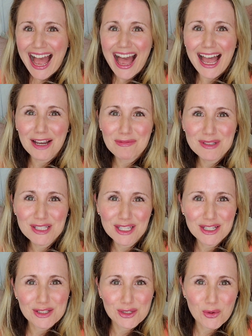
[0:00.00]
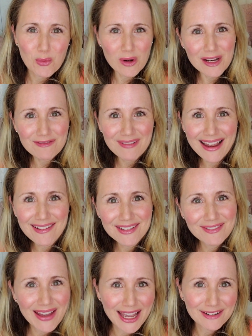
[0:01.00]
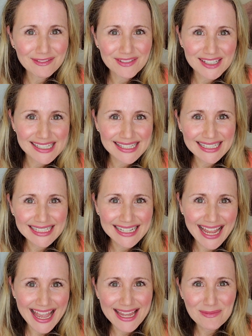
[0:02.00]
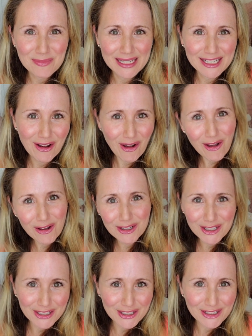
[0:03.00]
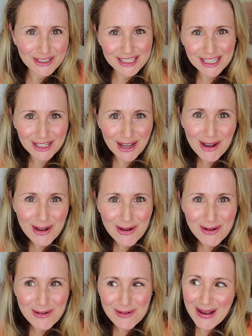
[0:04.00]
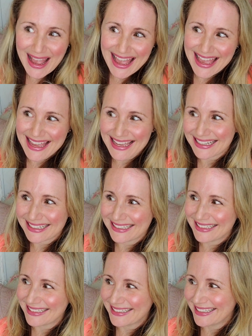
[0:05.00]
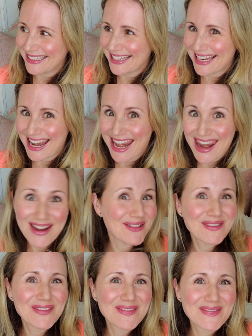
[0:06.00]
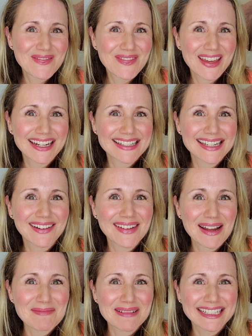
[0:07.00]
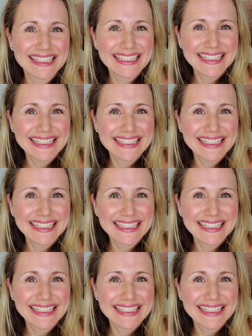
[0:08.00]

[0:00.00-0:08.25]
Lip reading: I was gonna do 1 round of egg freezing and be all good to go, and no, that is not what happened.